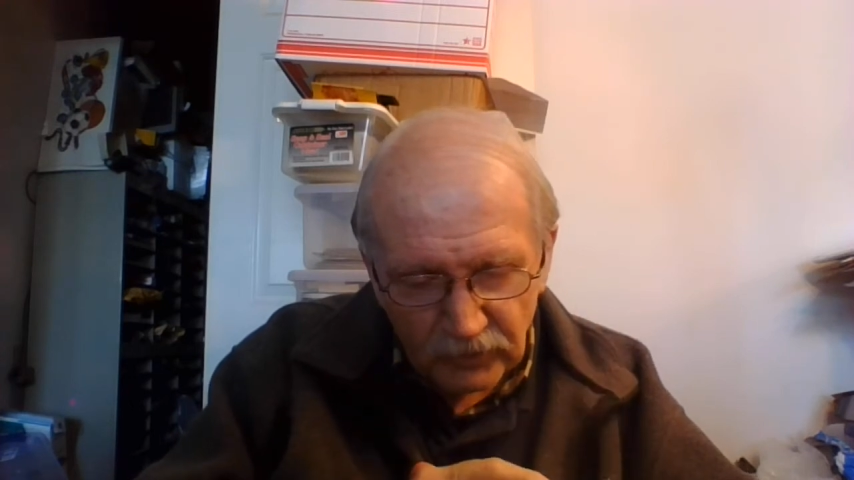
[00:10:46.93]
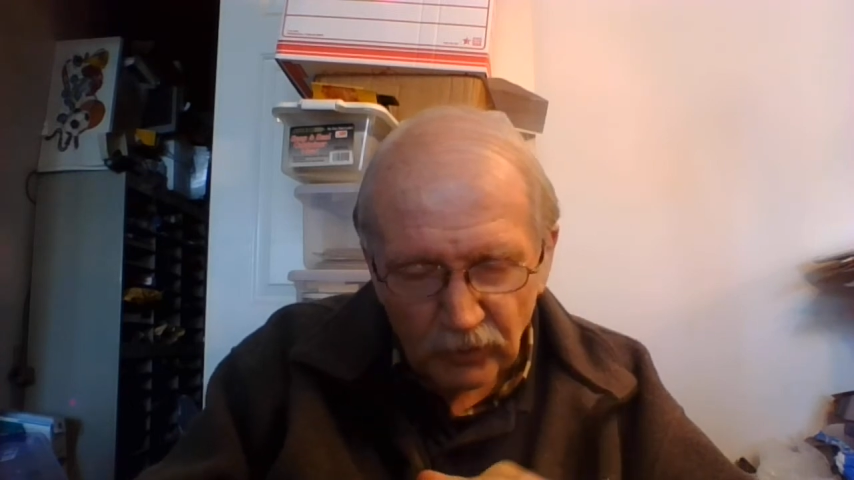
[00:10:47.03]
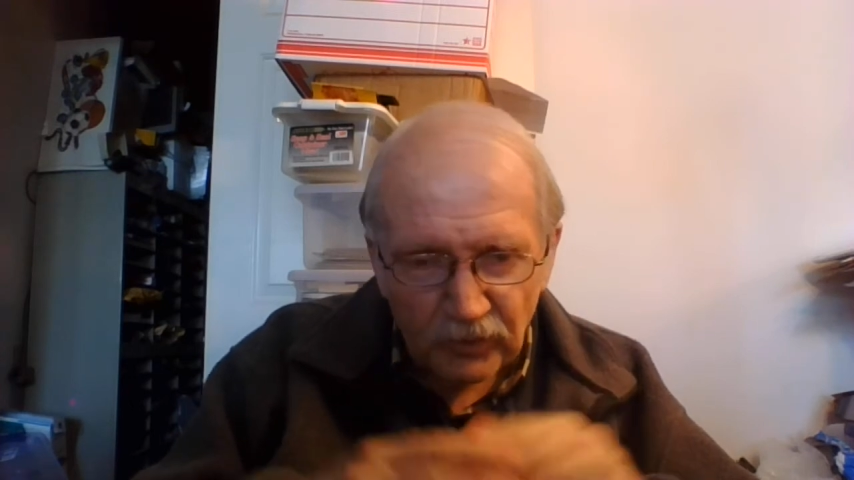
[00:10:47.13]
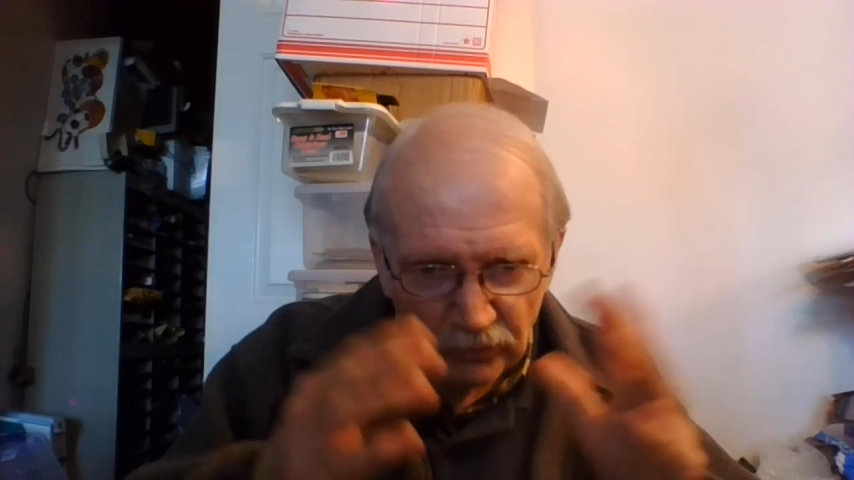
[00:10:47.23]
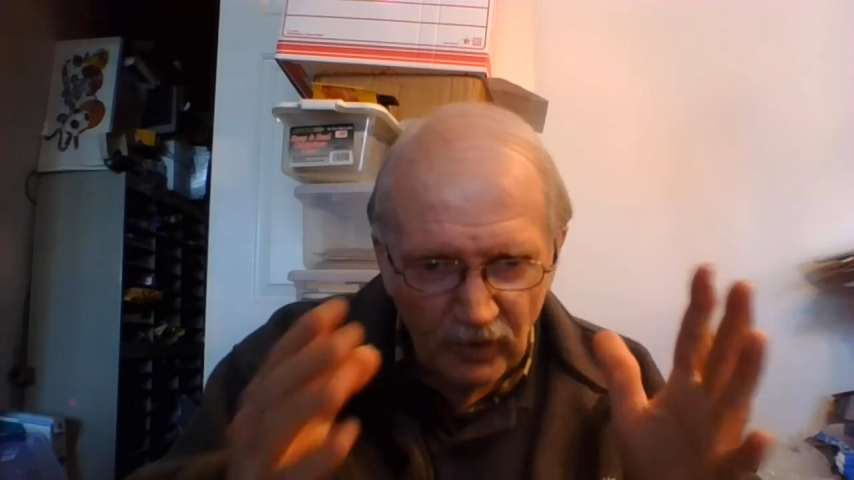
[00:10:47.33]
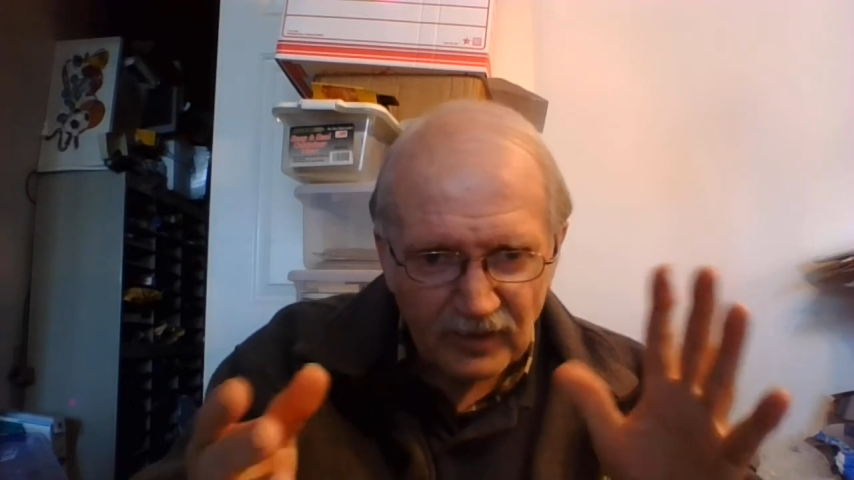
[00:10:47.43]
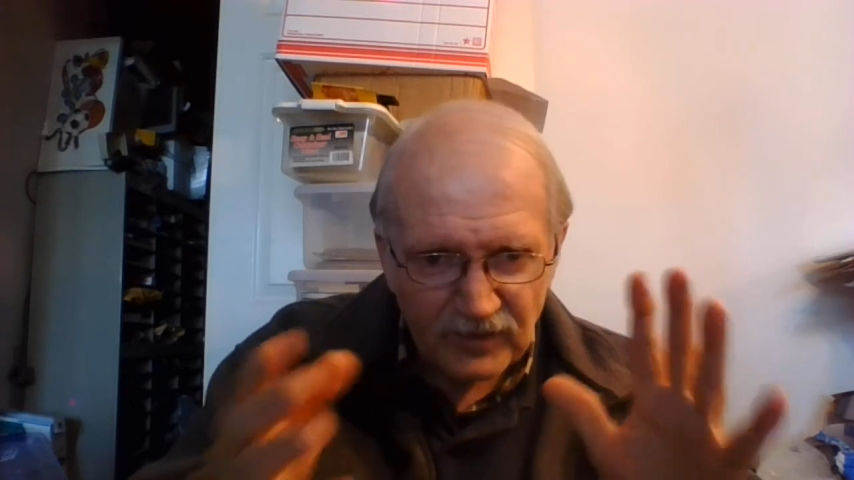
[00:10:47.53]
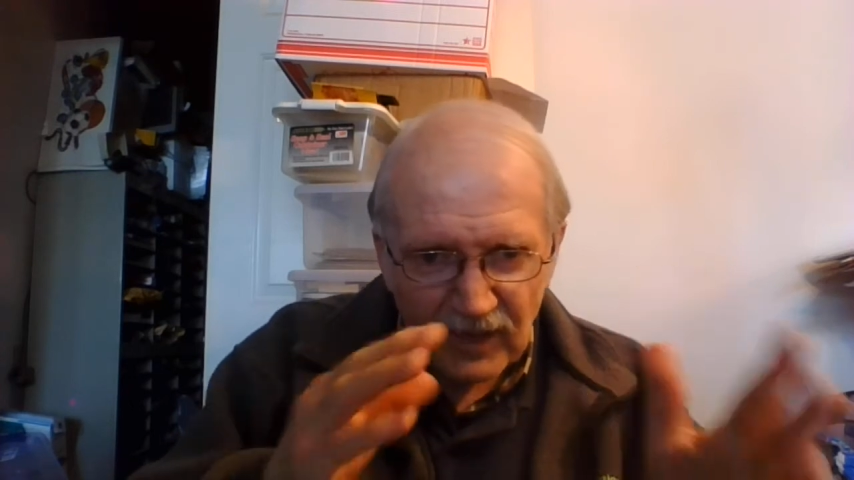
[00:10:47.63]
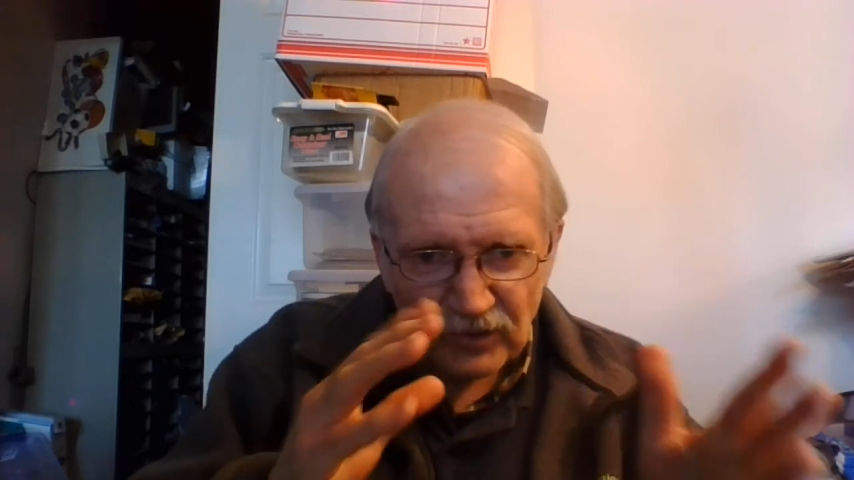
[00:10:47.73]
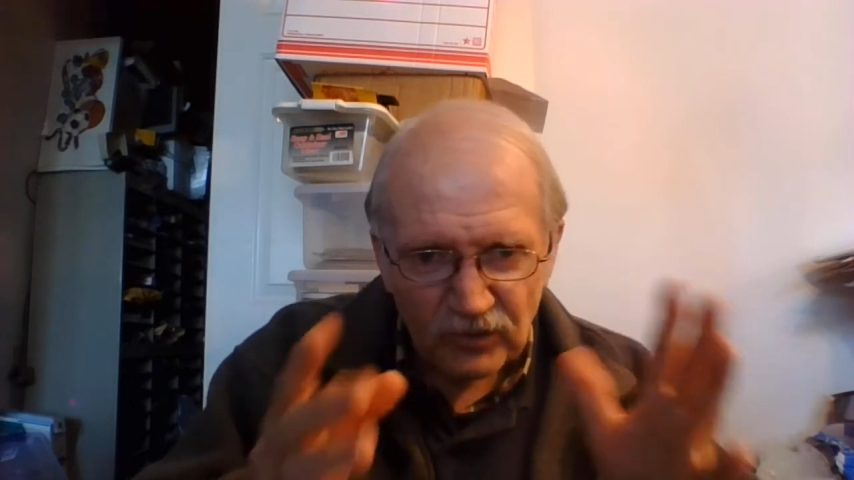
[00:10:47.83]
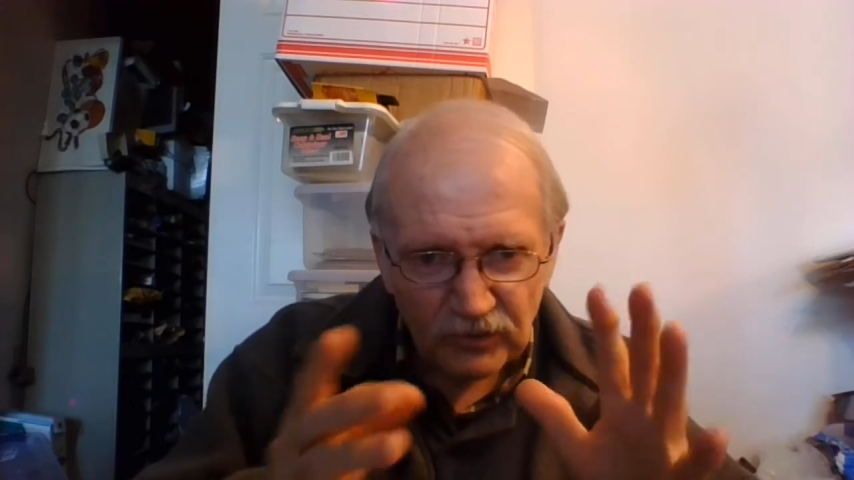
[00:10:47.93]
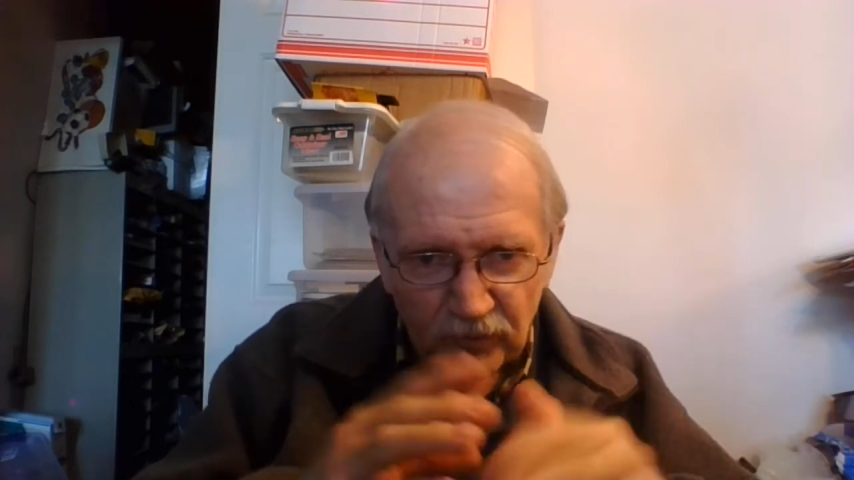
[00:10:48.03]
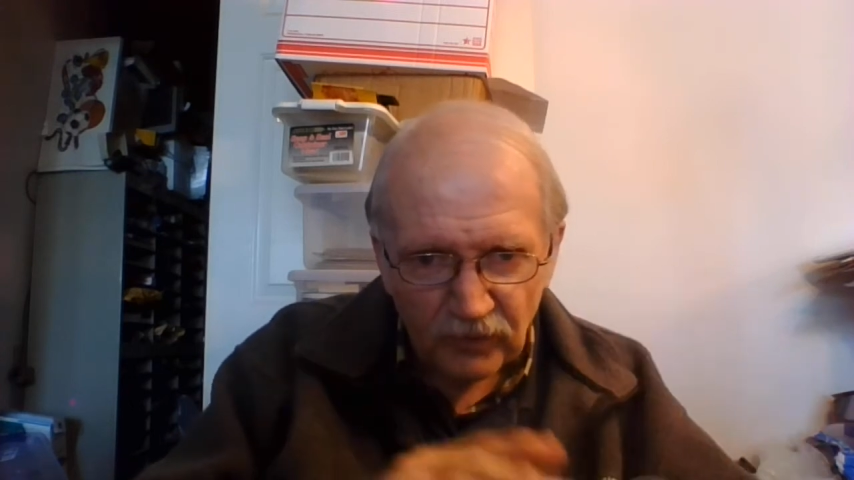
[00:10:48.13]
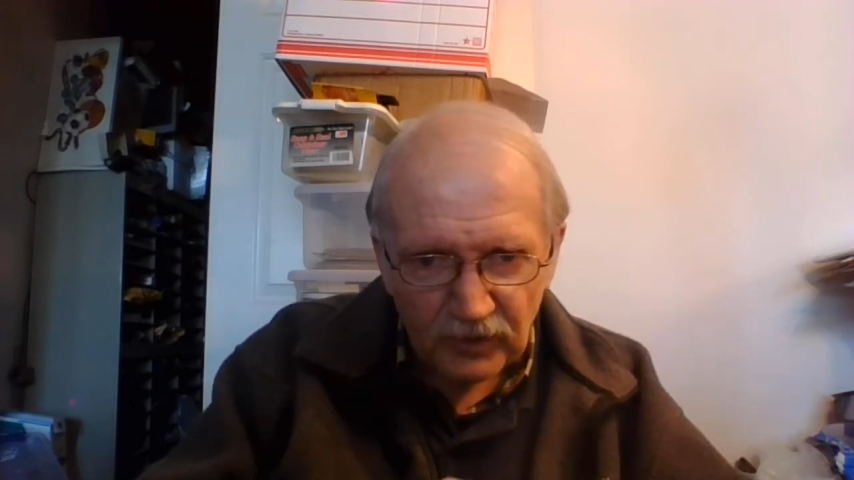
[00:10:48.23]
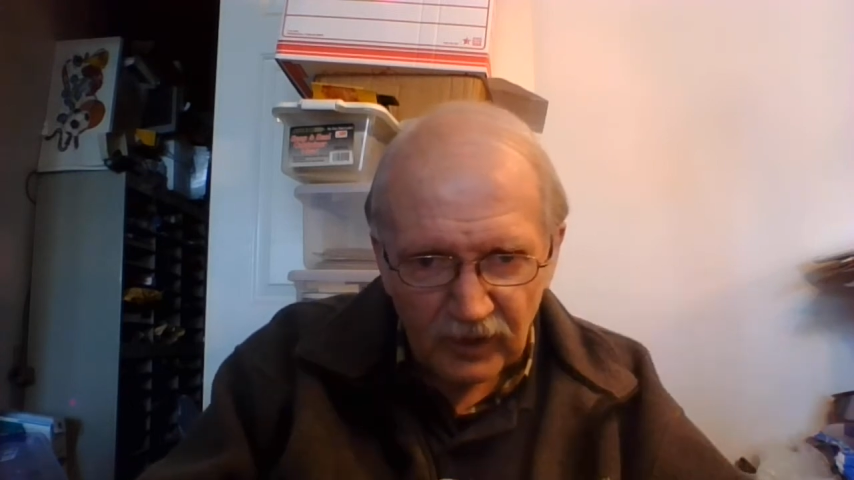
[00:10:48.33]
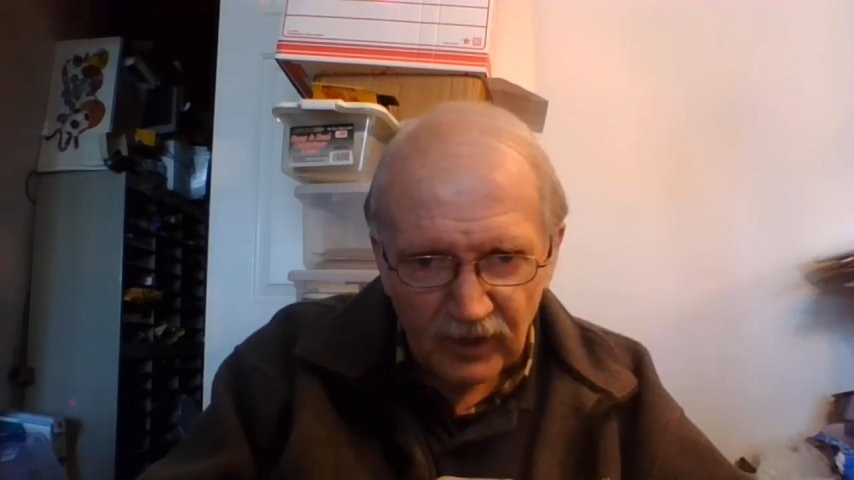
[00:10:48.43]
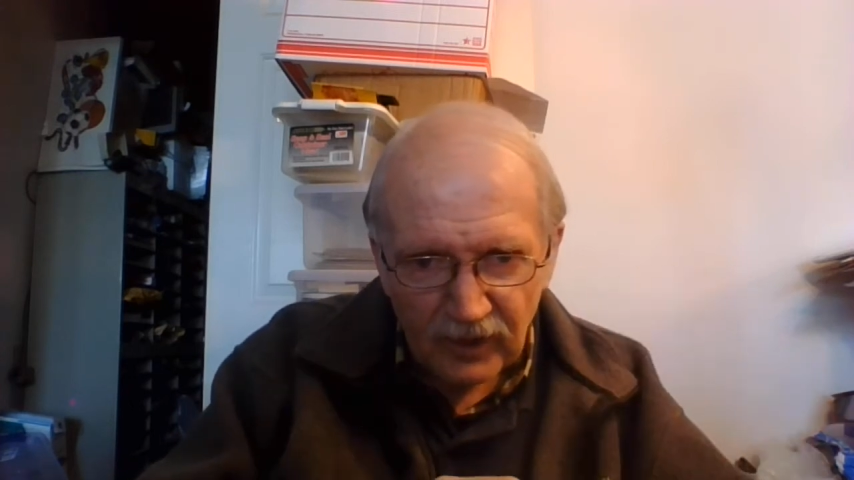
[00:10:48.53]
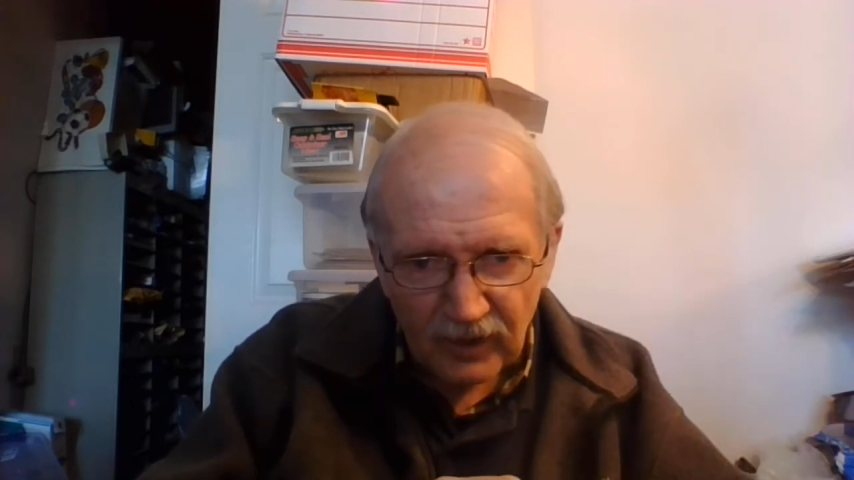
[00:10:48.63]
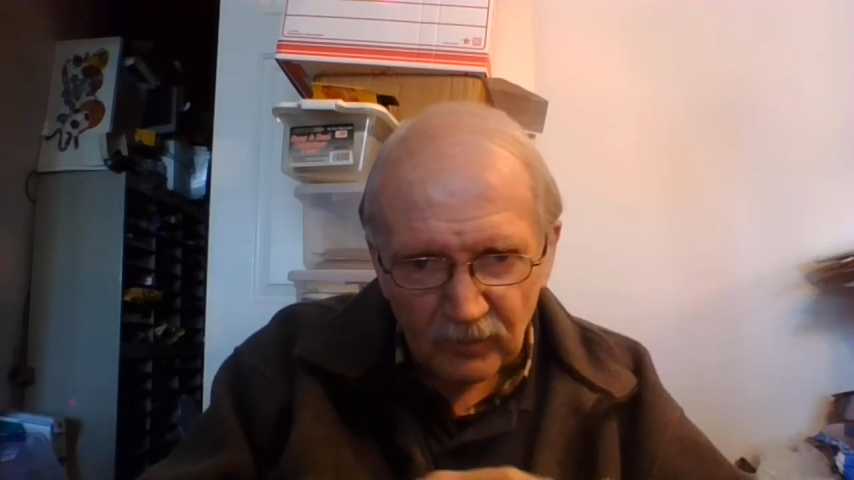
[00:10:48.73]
do the transactions for the day